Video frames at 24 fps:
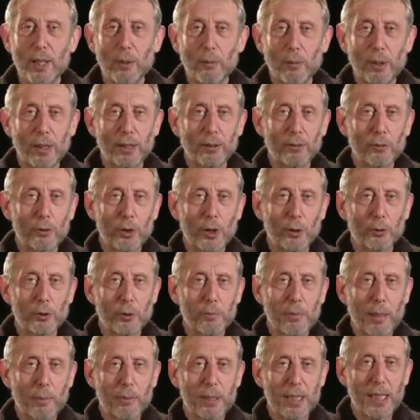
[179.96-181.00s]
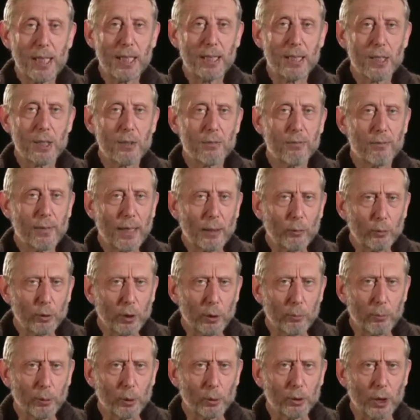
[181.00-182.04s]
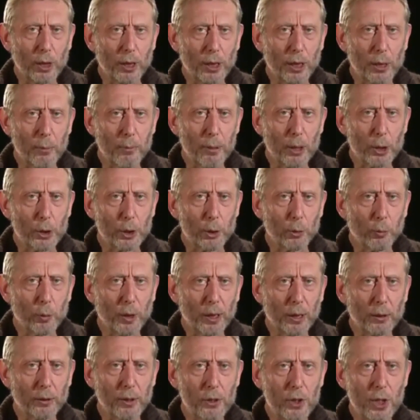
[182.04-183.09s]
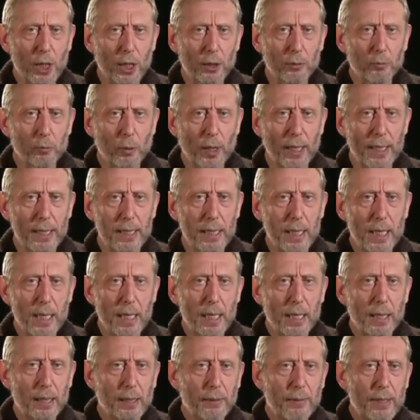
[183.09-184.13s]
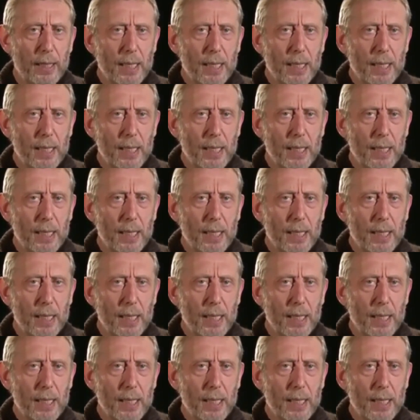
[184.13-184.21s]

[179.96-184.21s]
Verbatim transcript: While children may be seen as vulnerable to the commercial world in certain ways, there